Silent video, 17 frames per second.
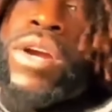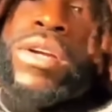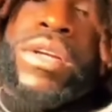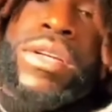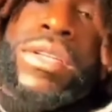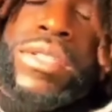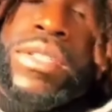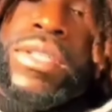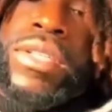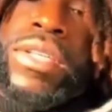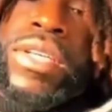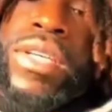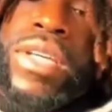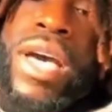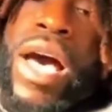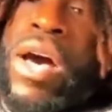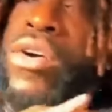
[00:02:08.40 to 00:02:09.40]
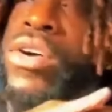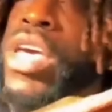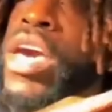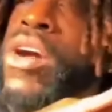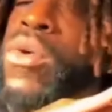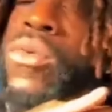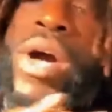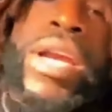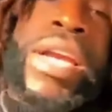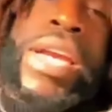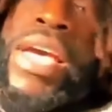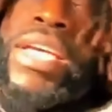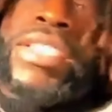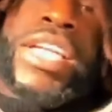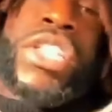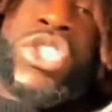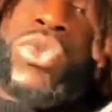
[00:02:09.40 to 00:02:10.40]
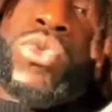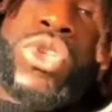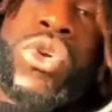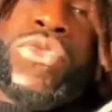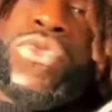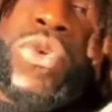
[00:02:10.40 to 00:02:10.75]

to work. I don't care what it is that you